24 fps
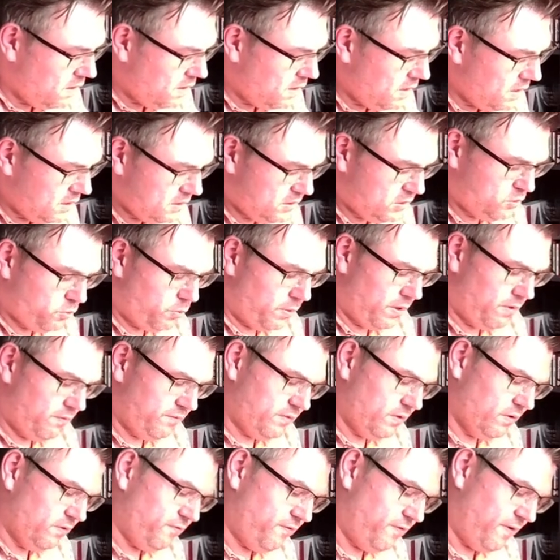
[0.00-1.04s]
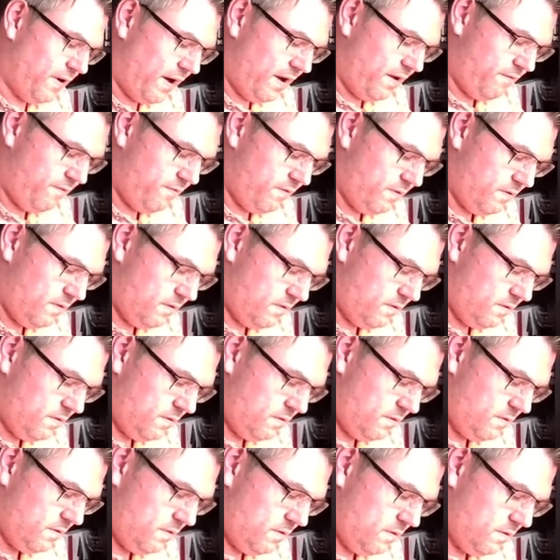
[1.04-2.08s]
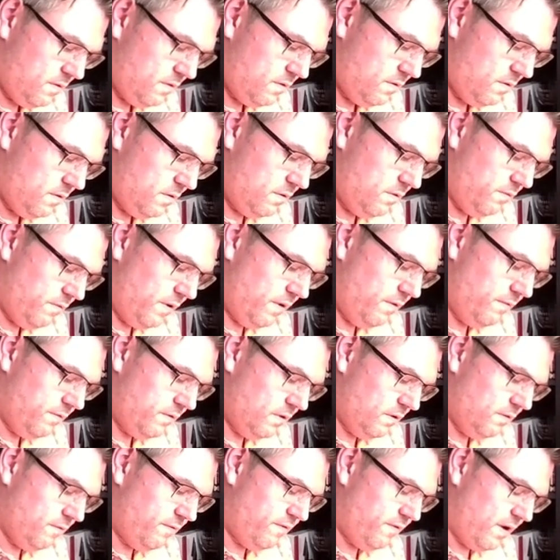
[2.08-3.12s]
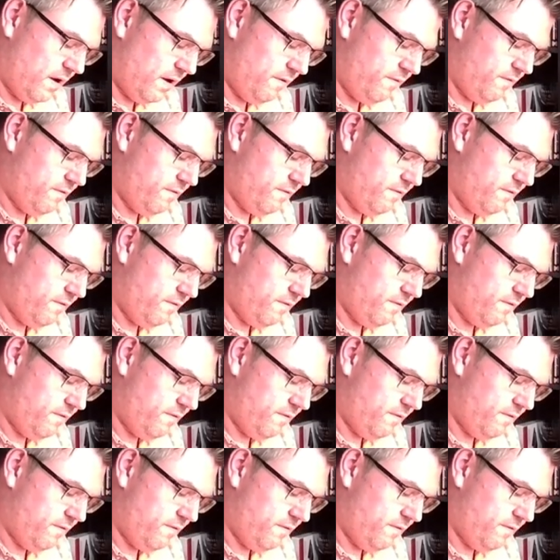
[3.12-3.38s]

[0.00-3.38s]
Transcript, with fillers: is 12.5, 12.5,